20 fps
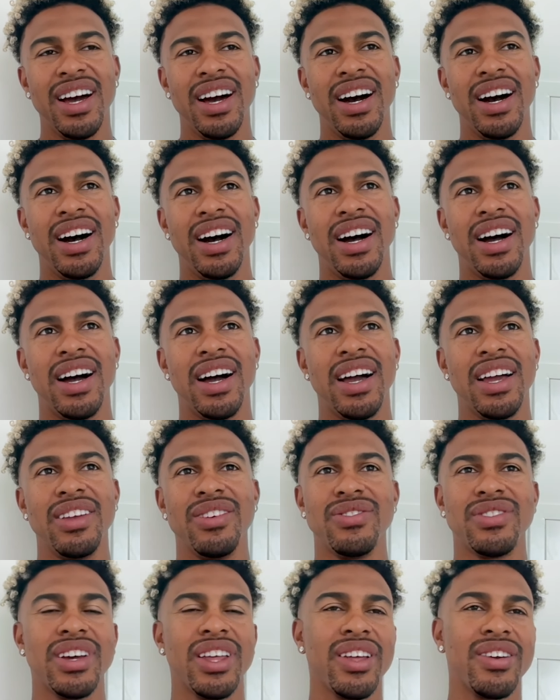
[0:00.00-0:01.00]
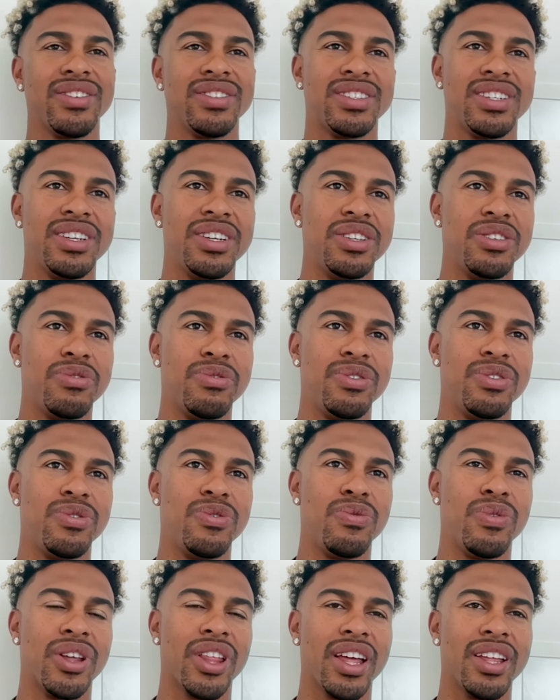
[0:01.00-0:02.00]
I just got to continue to do
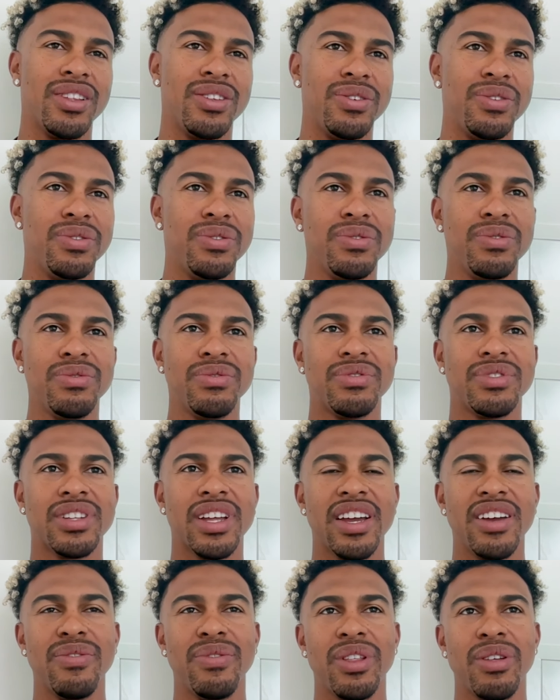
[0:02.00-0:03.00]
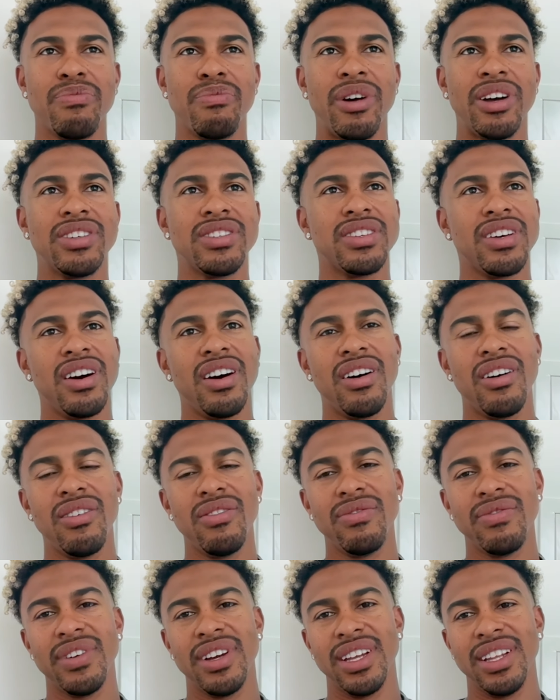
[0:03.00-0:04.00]
what I do, stay within
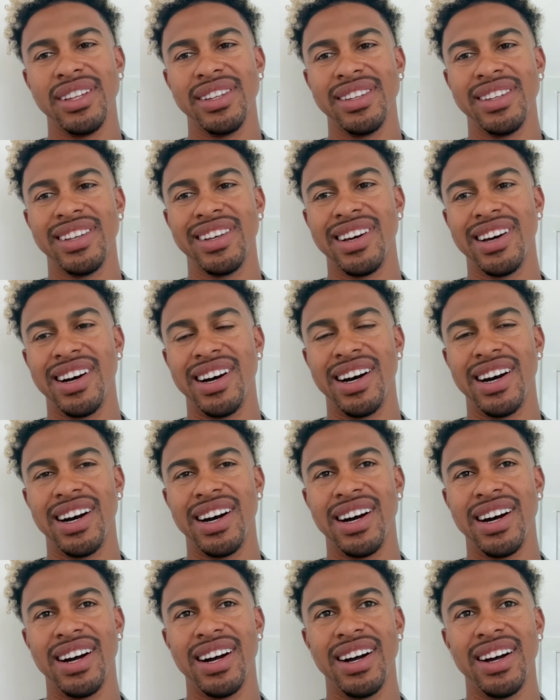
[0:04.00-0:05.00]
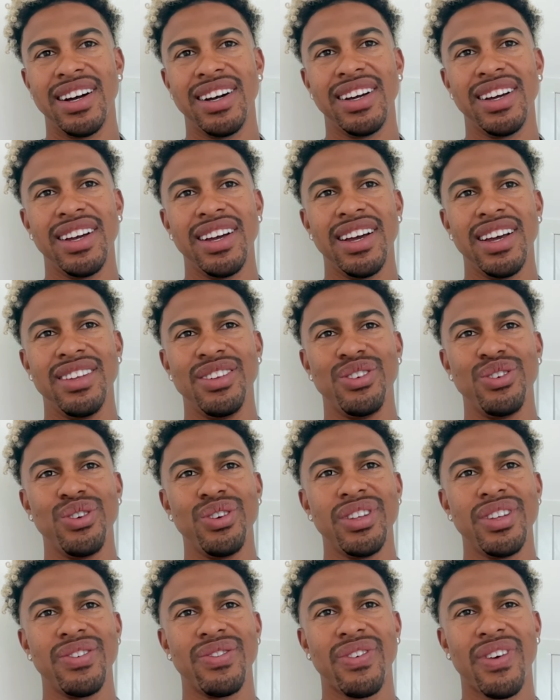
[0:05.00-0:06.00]
myself, and
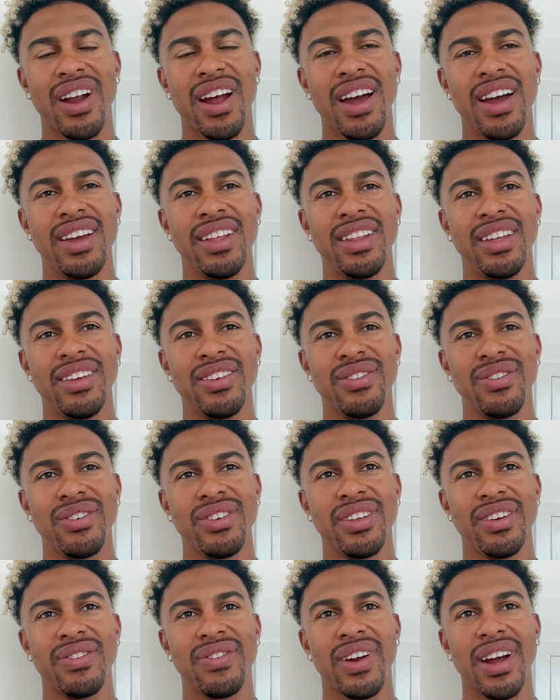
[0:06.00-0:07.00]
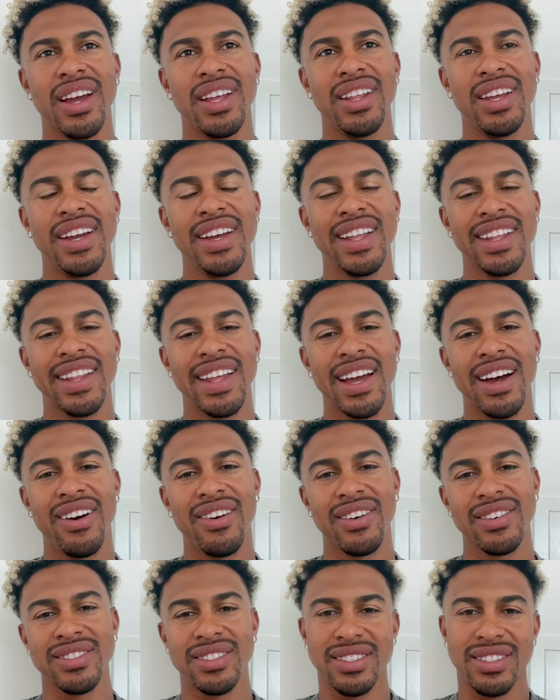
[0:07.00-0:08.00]
enjoy the ride day in and day
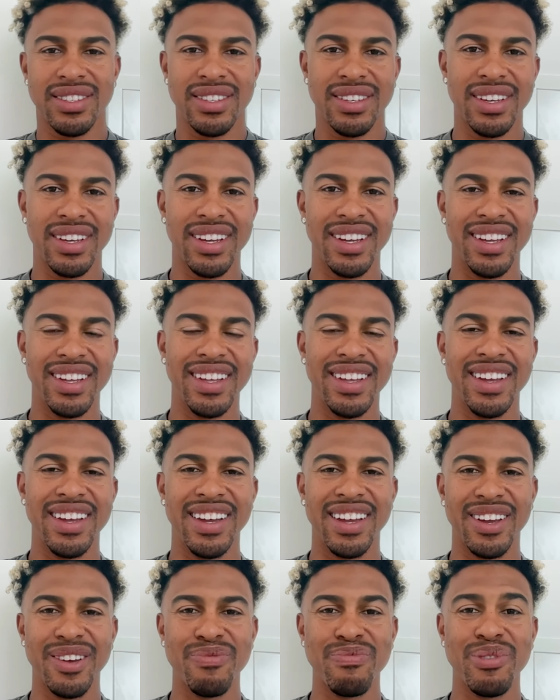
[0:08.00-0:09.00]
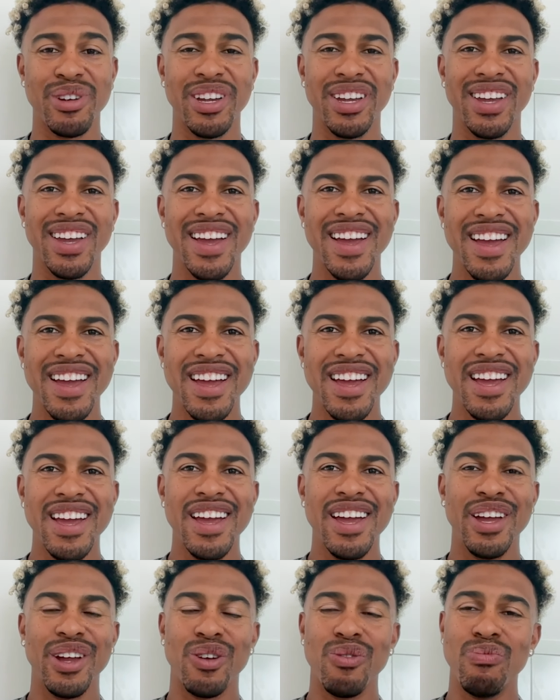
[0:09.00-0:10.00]
out, because it could be
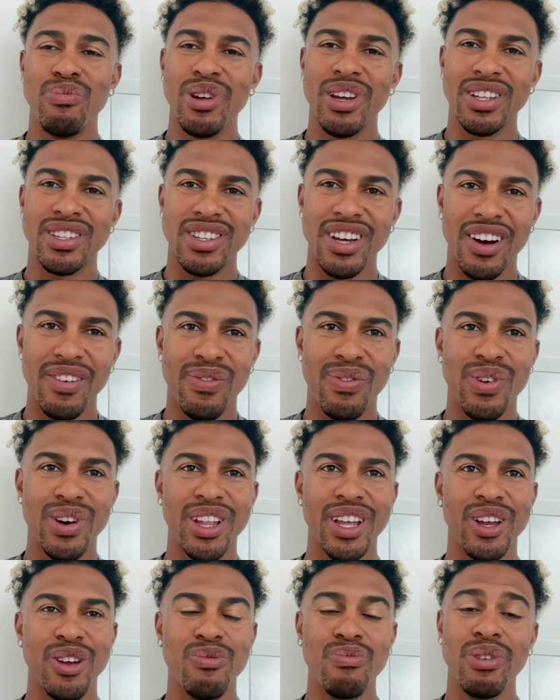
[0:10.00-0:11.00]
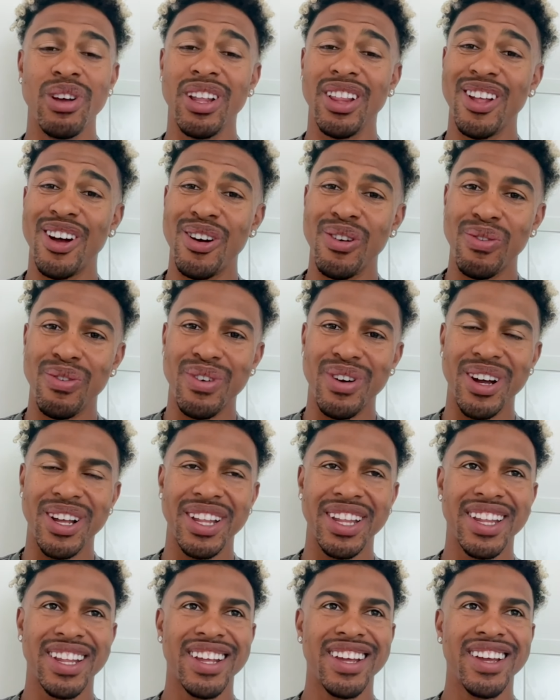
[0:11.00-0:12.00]
a tough one, it could be a long one,